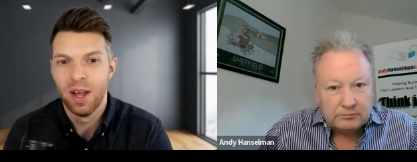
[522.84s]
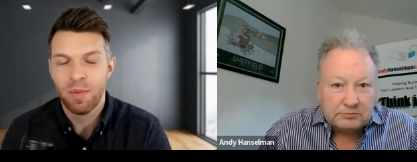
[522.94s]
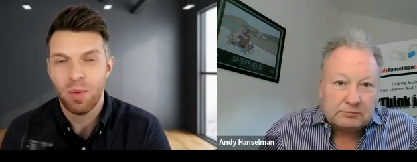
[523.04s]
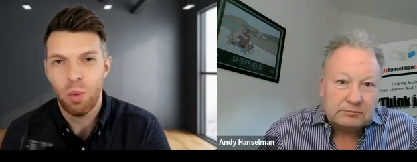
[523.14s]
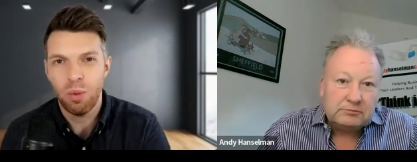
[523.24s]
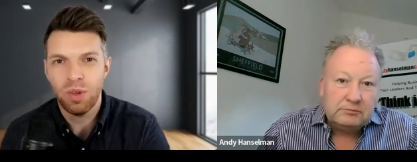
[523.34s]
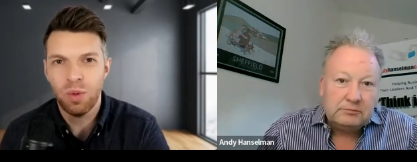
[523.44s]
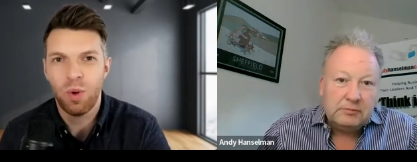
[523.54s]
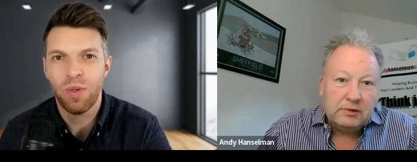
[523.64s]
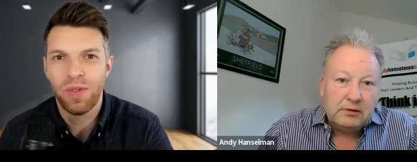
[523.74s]
Speaker 1: what was the
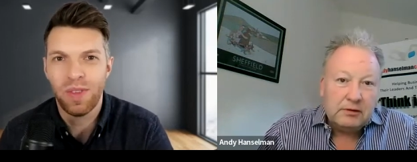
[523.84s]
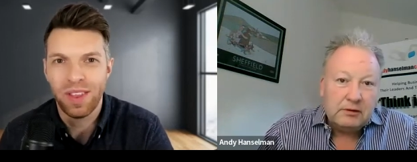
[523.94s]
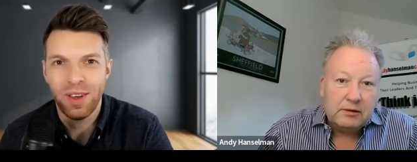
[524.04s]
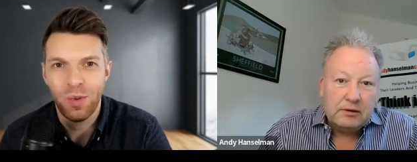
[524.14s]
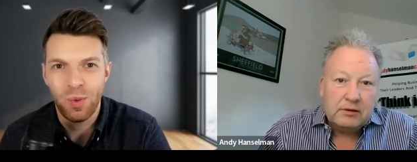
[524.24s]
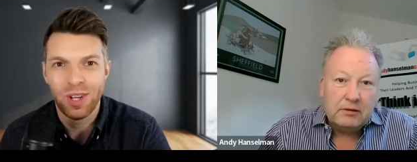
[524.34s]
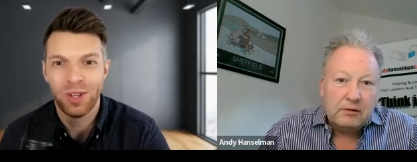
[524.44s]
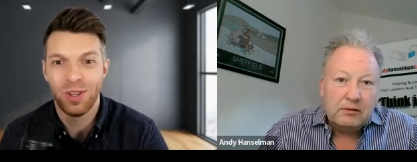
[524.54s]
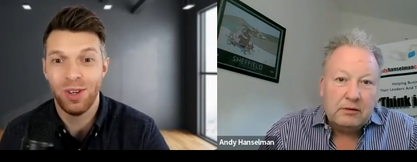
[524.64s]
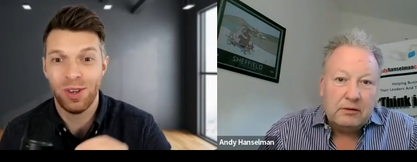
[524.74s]
one thing that you'd wished
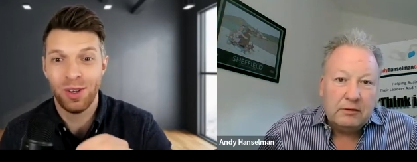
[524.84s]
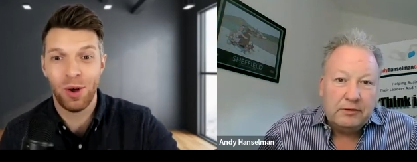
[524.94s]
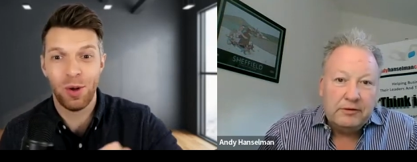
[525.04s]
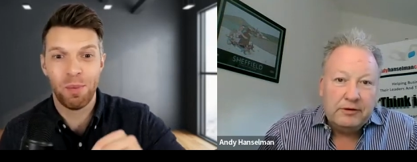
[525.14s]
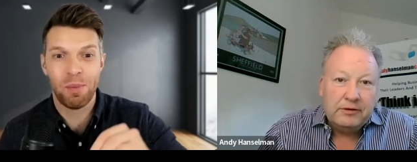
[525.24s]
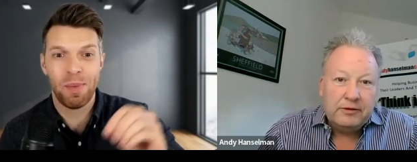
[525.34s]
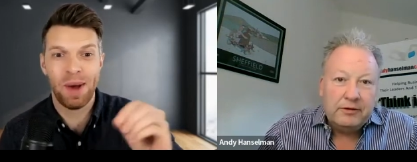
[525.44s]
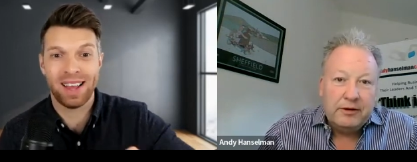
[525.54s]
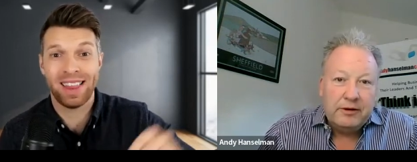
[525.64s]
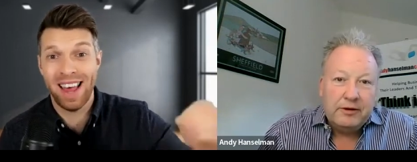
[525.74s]
you'd known back
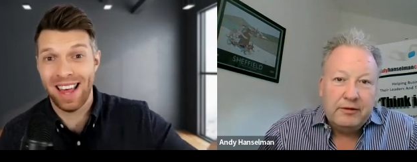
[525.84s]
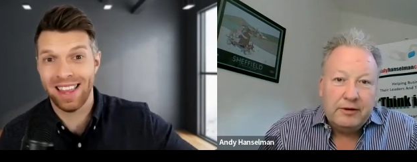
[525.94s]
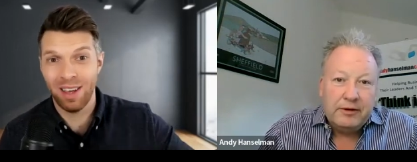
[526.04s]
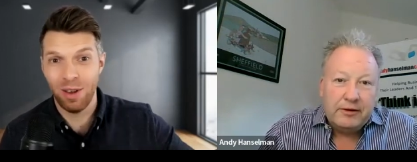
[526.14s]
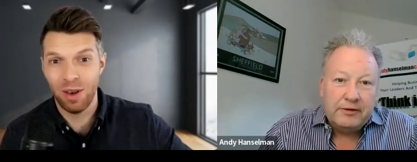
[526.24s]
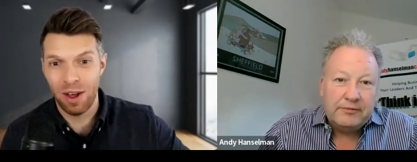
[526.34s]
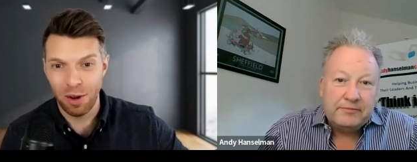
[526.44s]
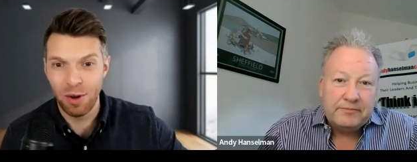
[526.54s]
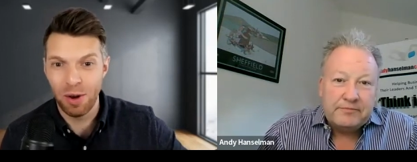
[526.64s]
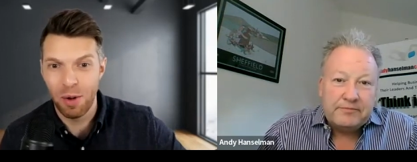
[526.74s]
then that you
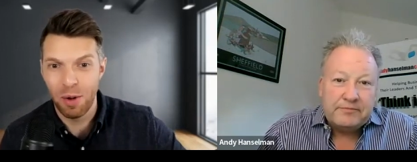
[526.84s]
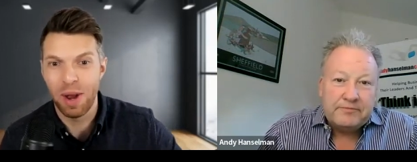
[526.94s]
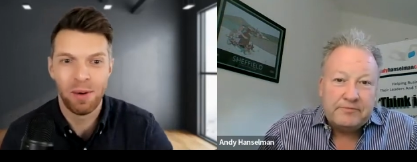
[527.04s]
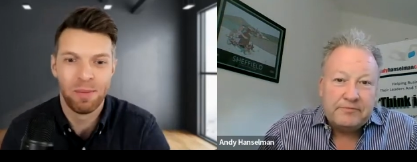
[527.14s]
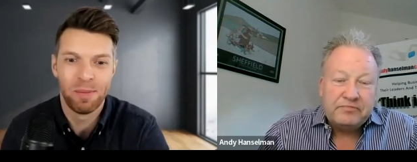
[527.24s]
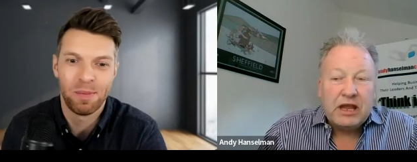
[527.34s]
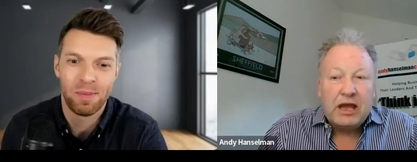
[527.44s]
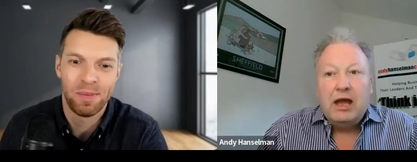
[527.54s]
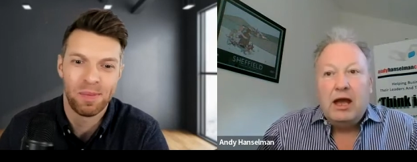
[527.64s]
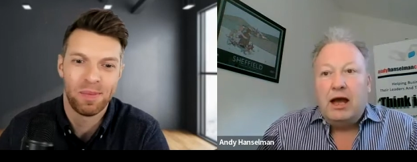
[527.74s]
know now?
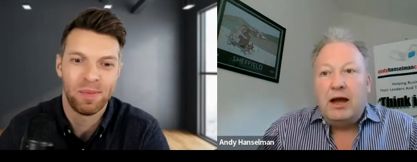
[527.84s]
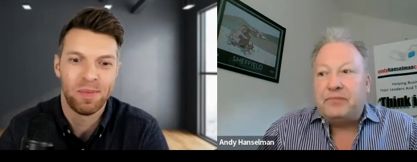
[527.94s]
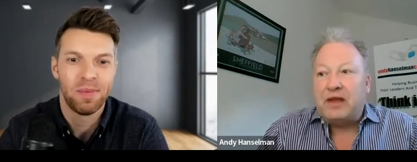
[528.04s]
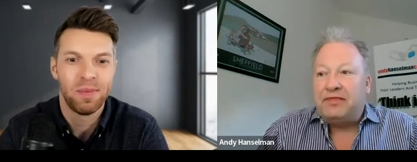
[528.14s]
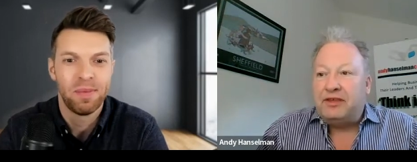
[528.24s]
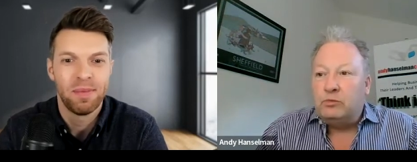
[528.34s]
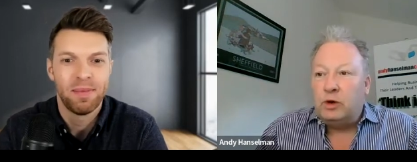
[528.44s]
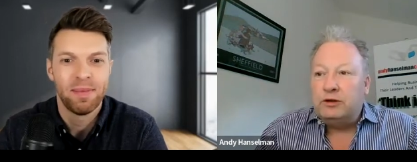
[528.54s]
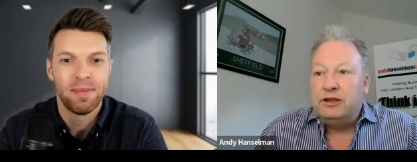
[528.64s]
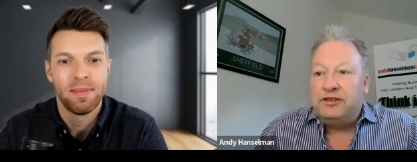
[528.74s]
Speaker 2: I think one
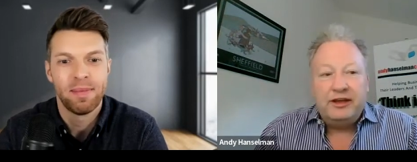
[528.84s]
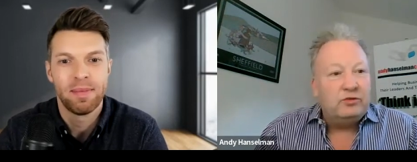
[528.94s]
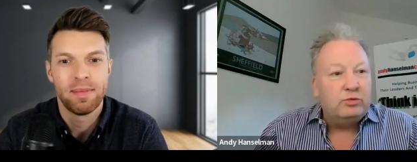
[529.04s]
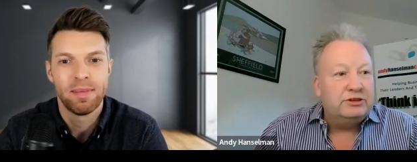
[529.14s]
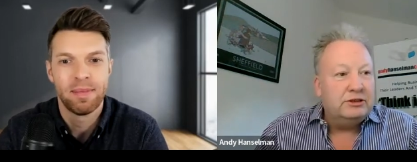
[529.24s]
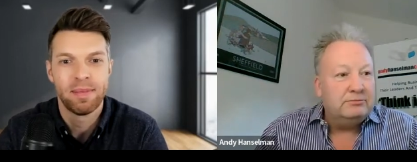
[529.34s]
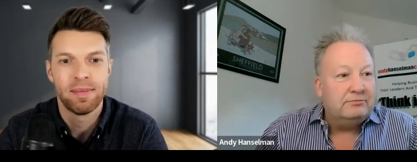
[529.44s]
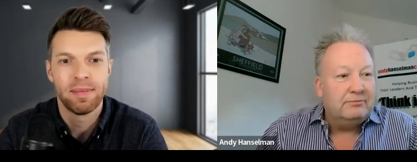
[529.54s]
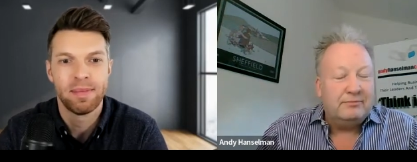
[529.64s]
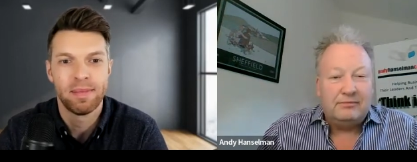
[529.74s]
of the things was that
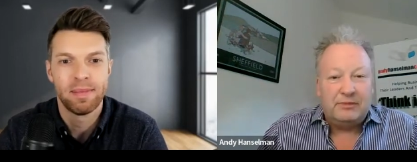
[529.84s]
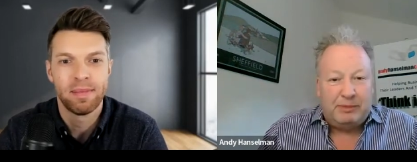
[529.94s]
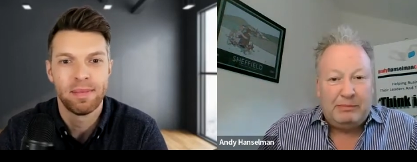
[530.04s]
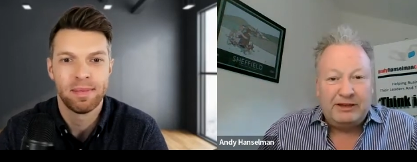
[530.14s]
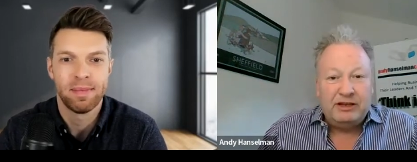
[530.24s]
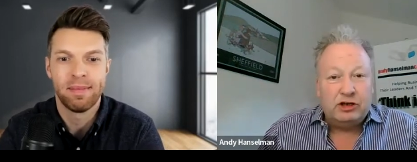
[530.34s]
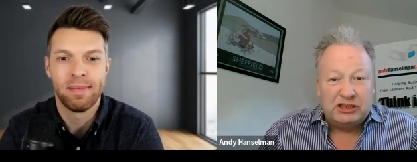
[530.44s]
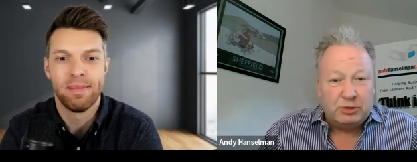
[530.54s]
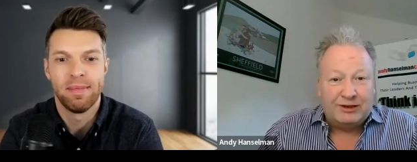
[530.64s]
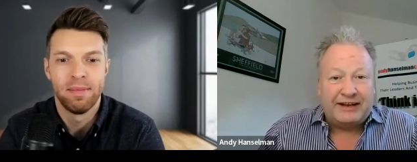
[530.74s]
the people in the audience
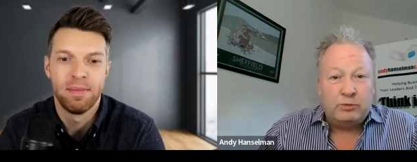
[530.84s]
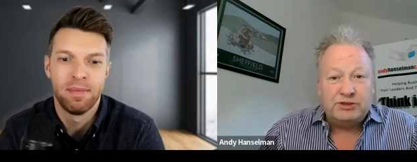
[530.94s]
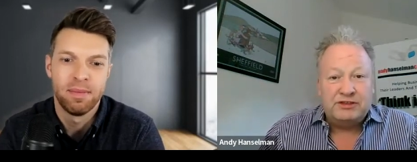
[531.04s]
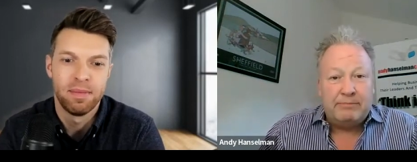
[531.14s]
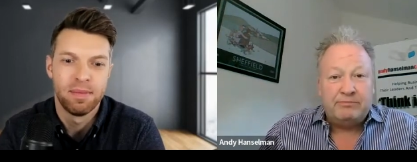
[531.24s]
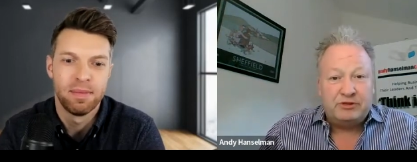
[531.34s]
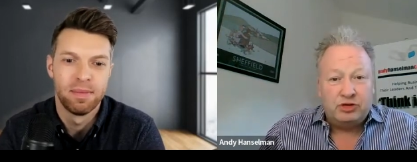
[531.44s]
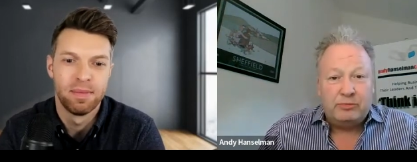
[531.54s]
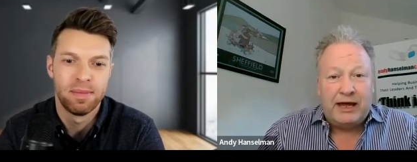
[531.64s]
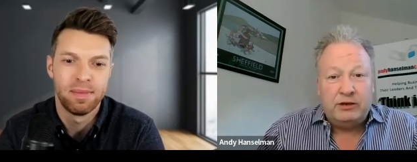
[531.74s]
were glad it wasn't them stood
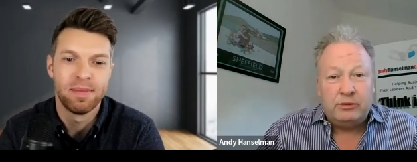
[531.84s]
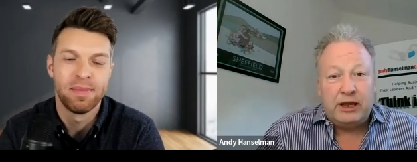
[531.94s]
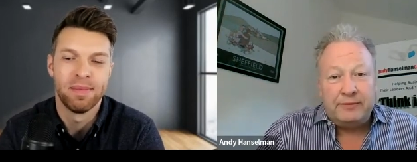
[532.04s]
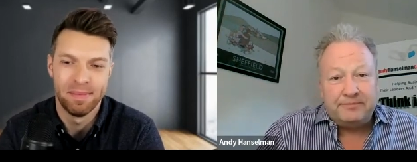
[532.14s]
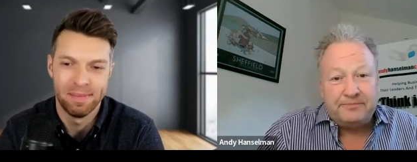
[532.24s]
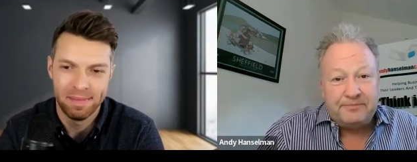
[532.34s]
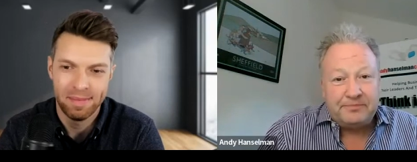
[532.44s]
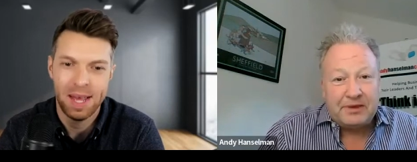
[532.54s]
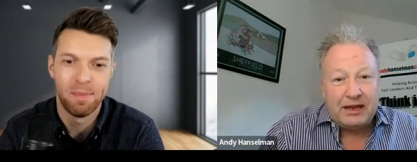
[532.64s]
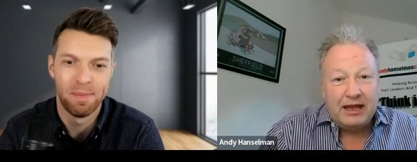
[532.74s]
up there doing it. Yeah.
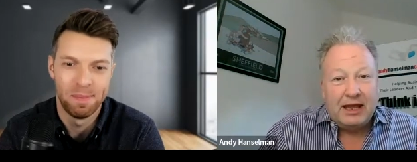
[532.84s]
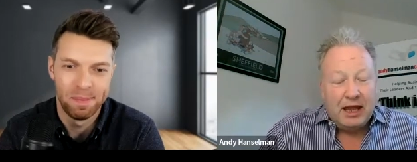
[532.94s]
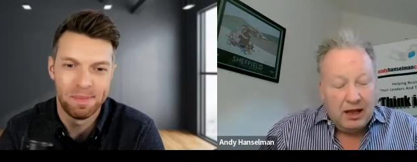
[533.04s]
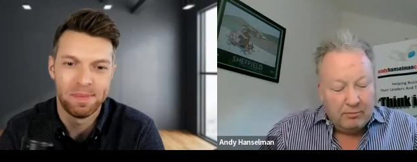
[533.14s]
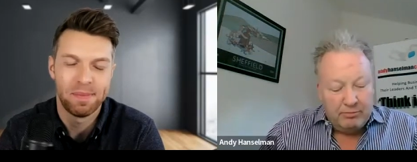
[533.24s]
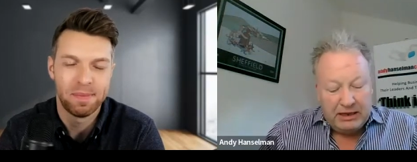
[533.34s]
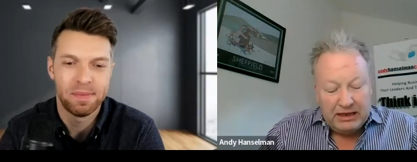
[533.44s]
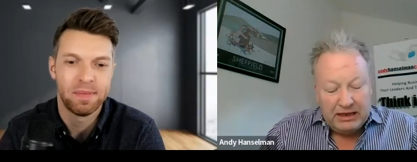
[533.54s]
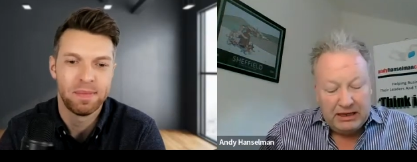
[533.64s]
B,